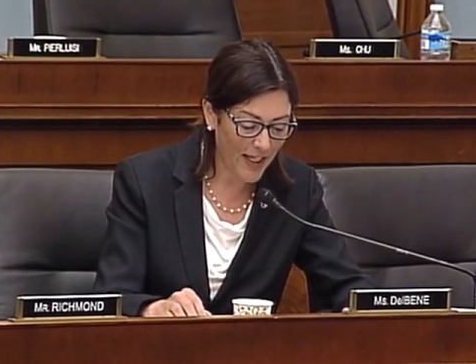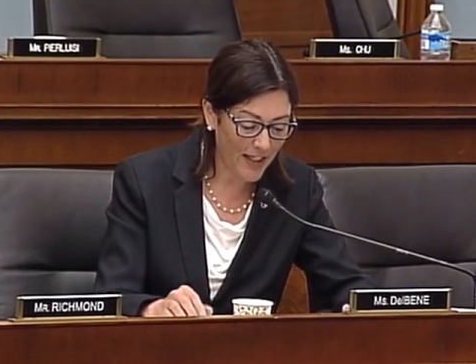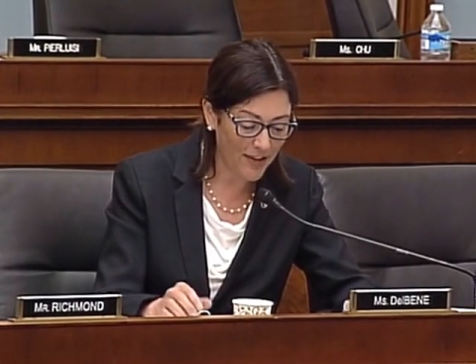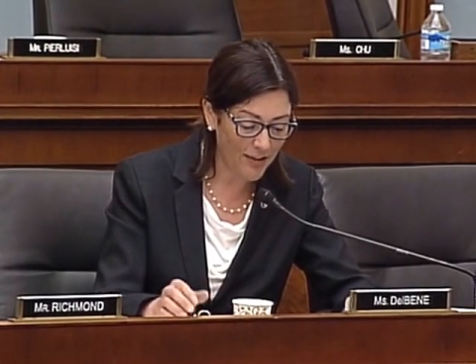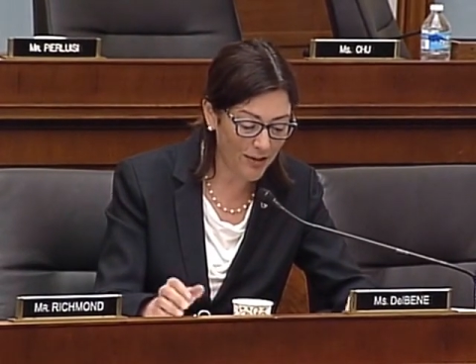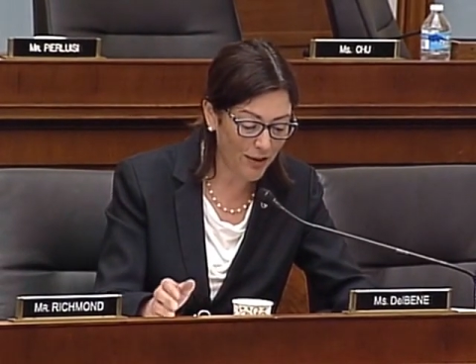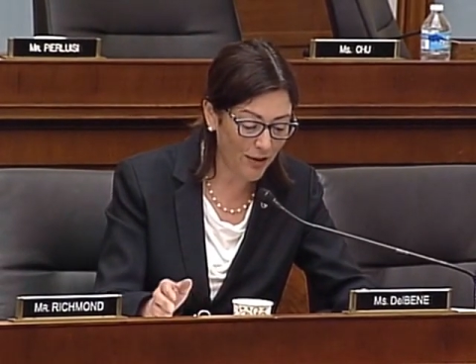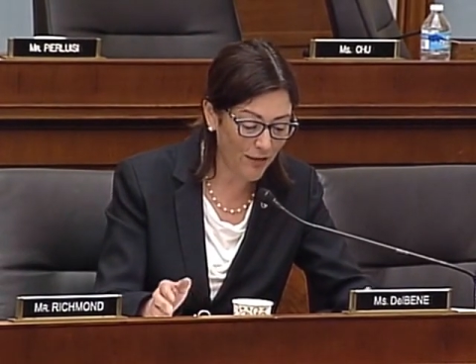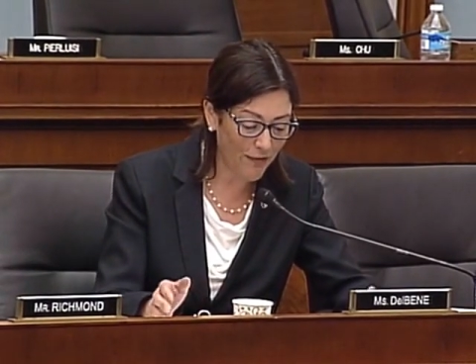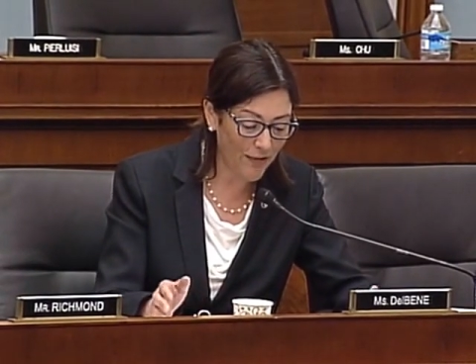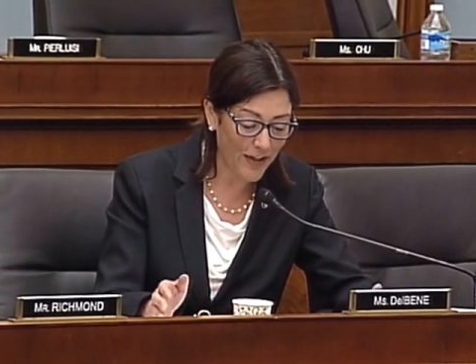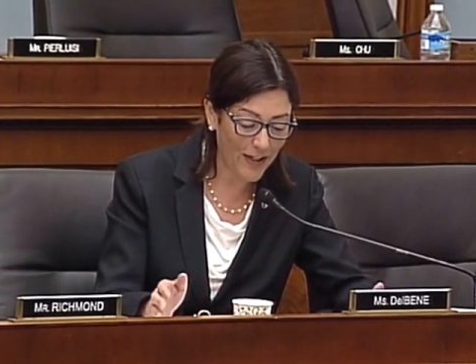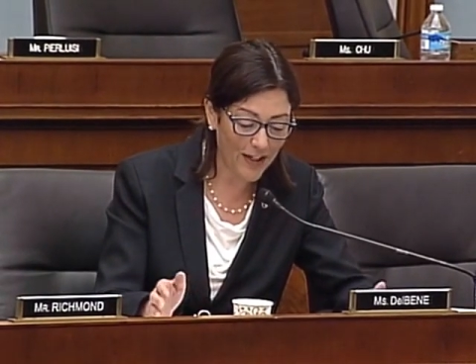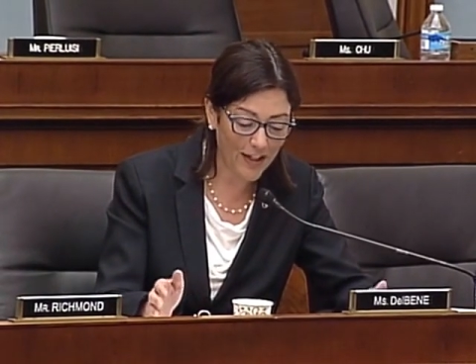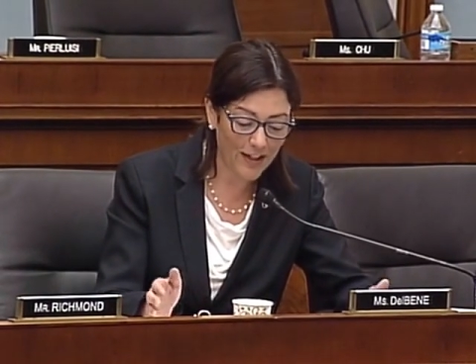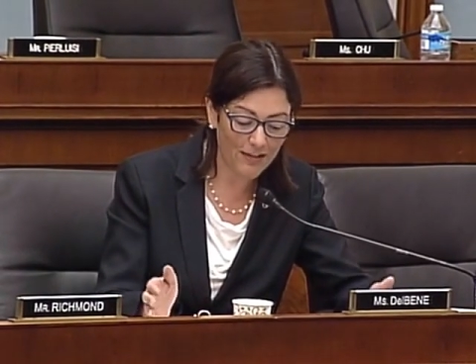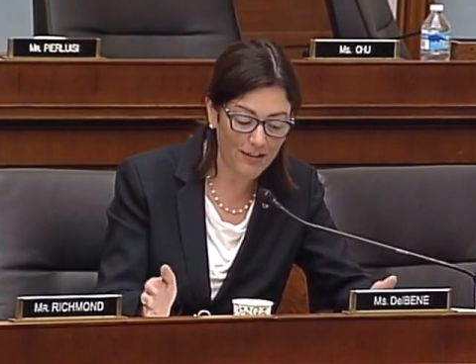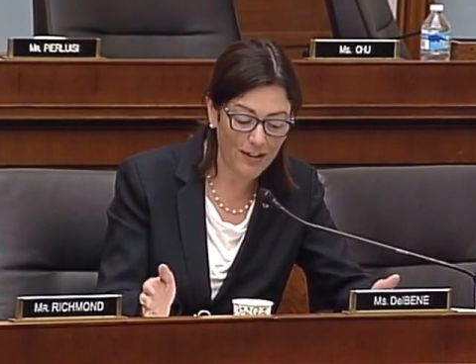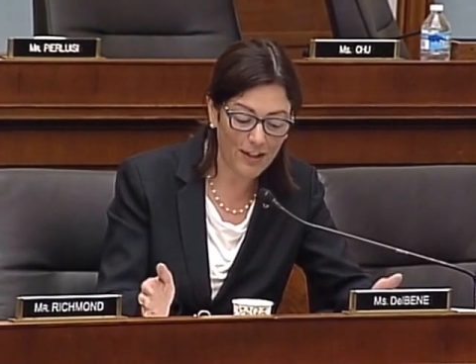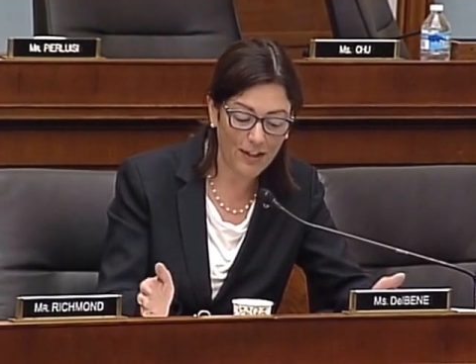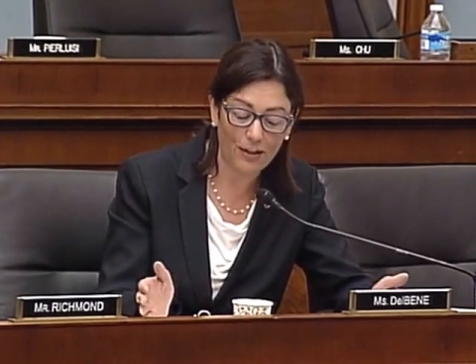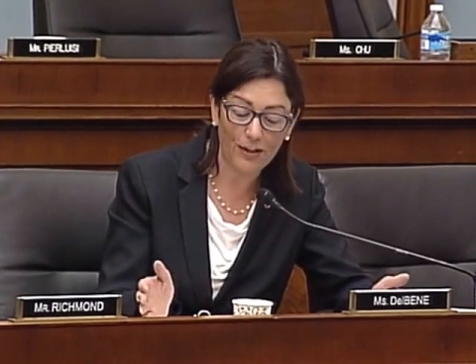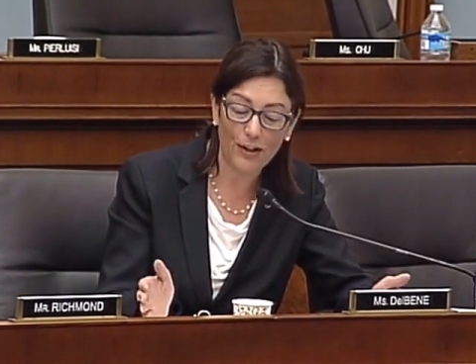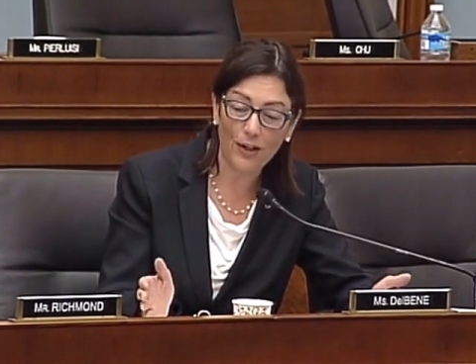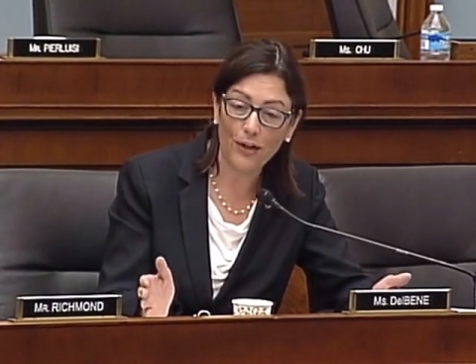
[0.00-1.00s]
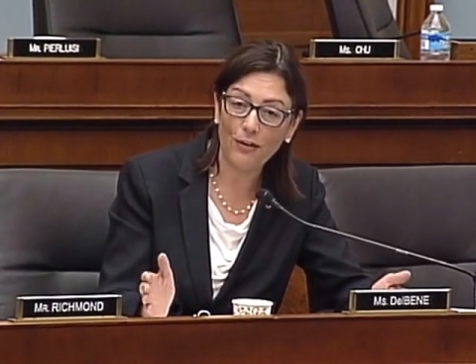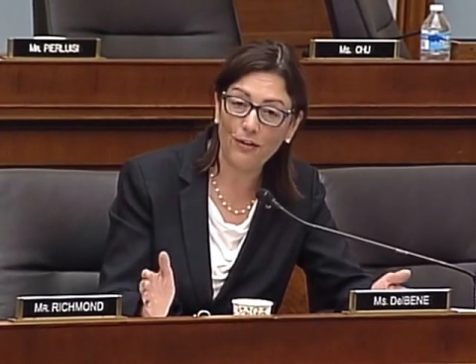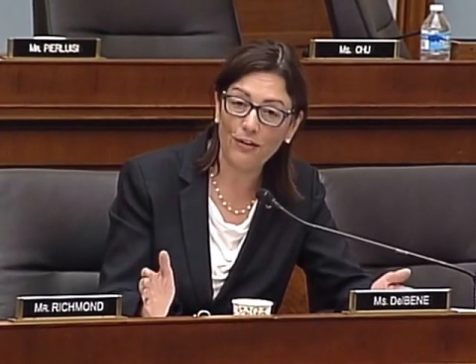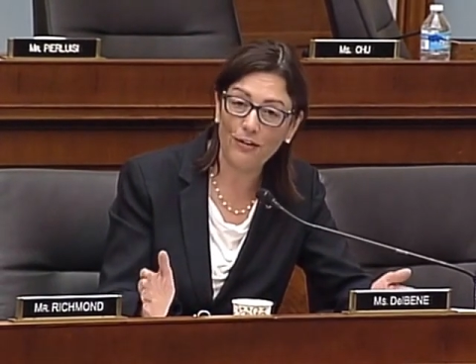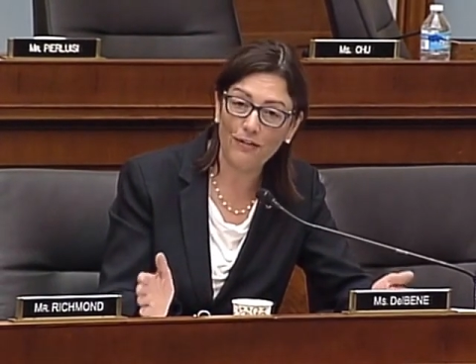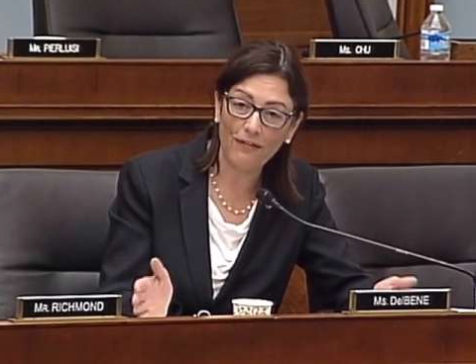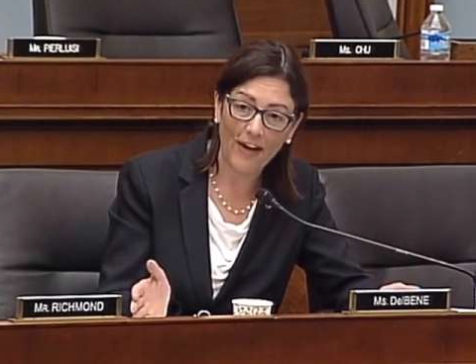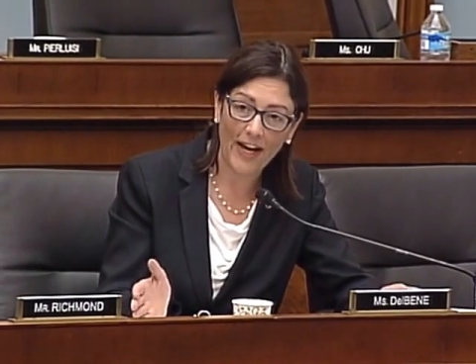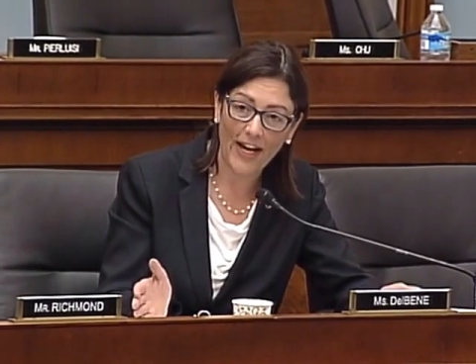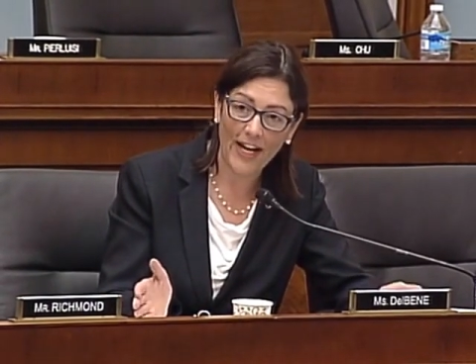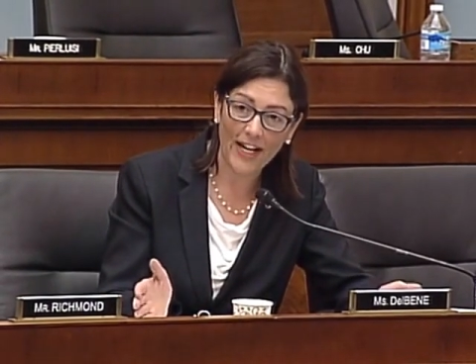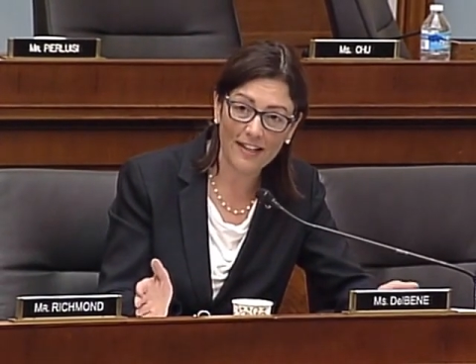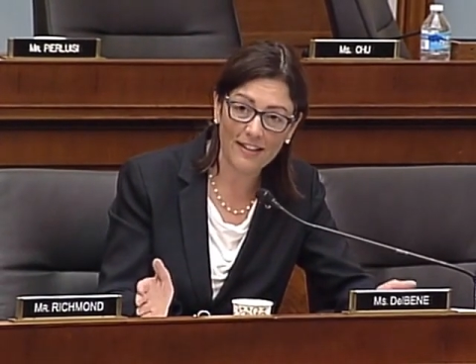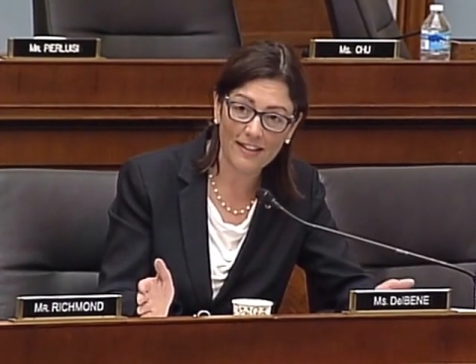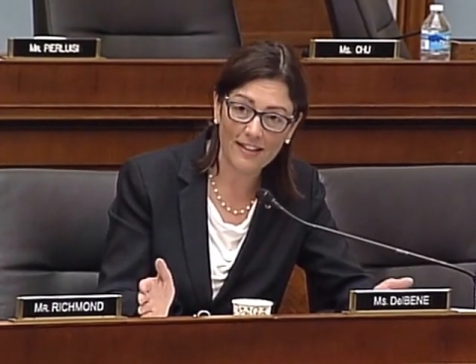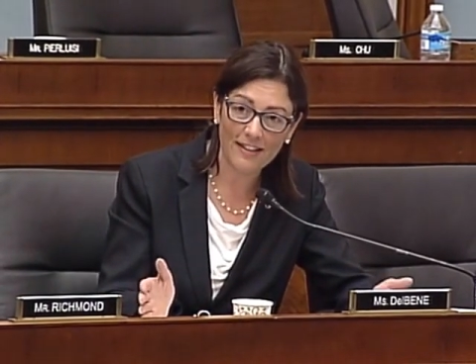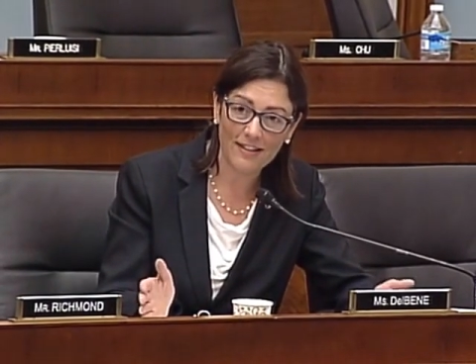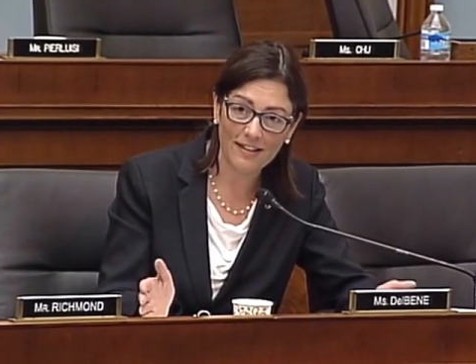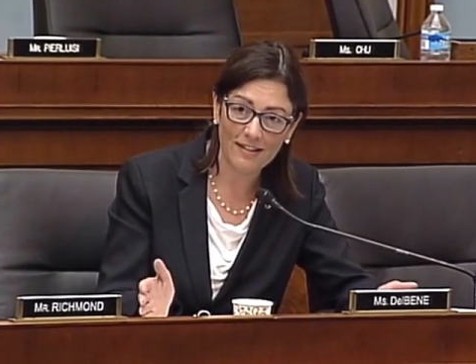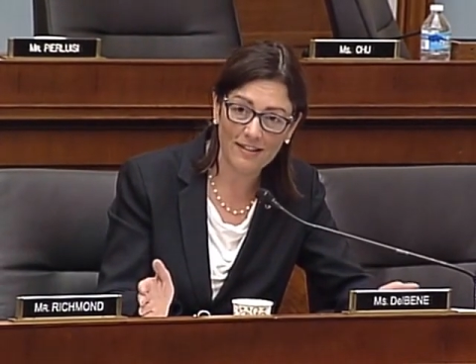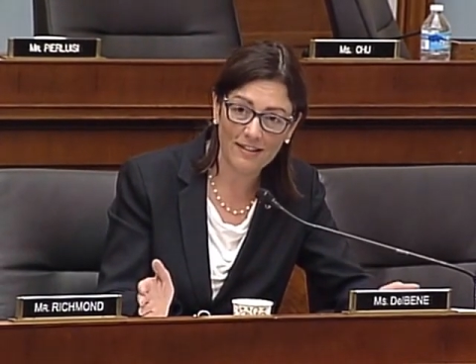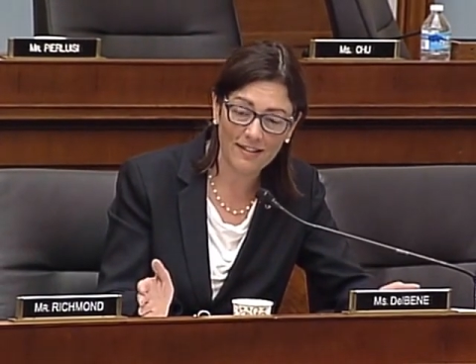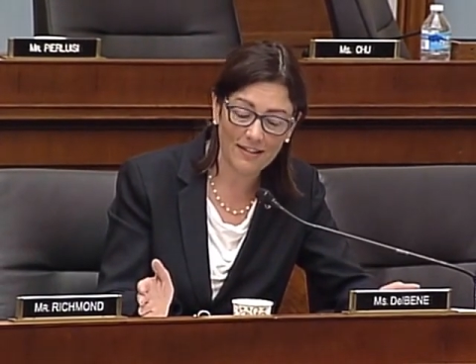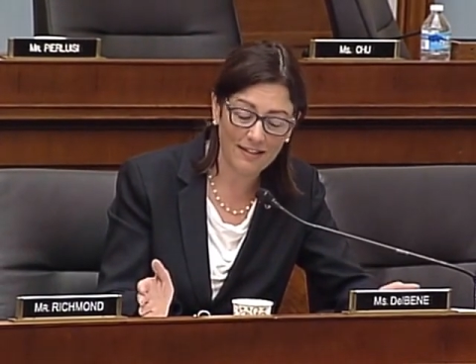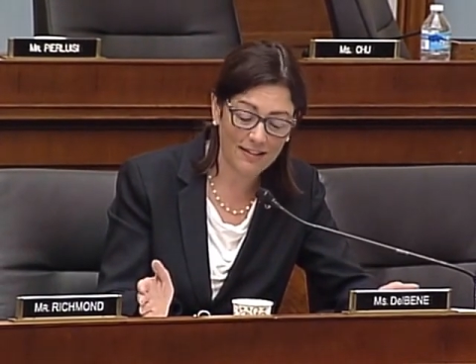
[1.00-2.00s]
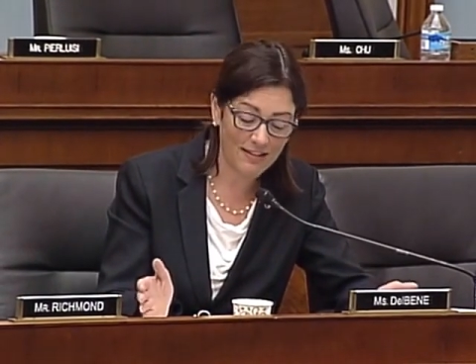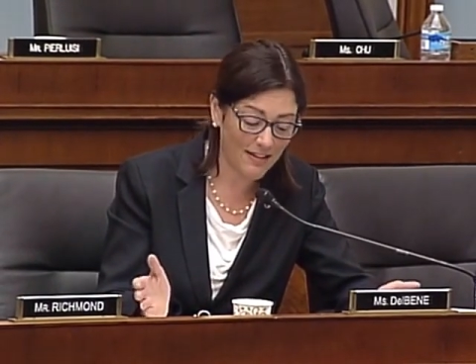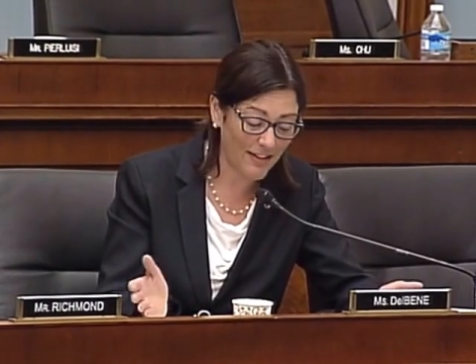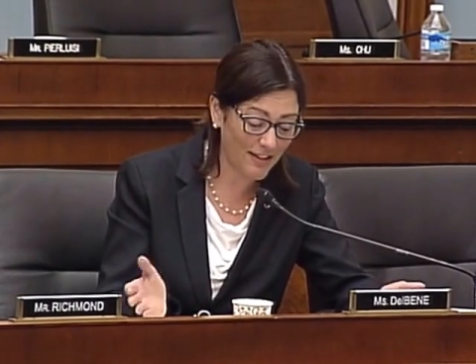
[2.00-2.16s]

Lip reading: And so far, there are no facts